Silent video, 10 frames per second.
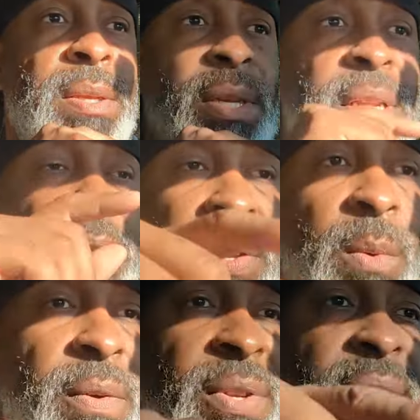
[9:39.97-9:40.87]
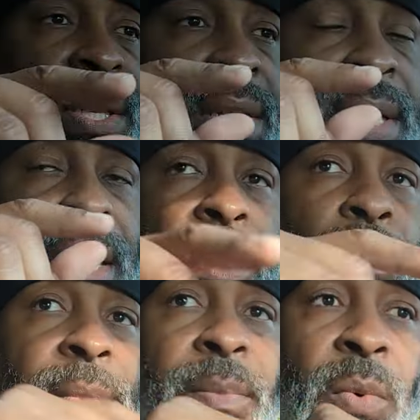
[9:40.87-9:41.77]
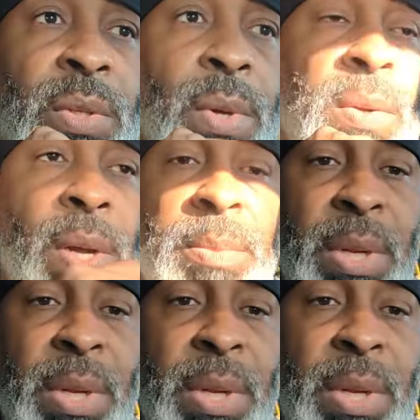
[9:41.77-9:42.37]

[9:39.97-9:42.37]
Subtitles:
She definitely worked for Disney, and I don't remember which one it was.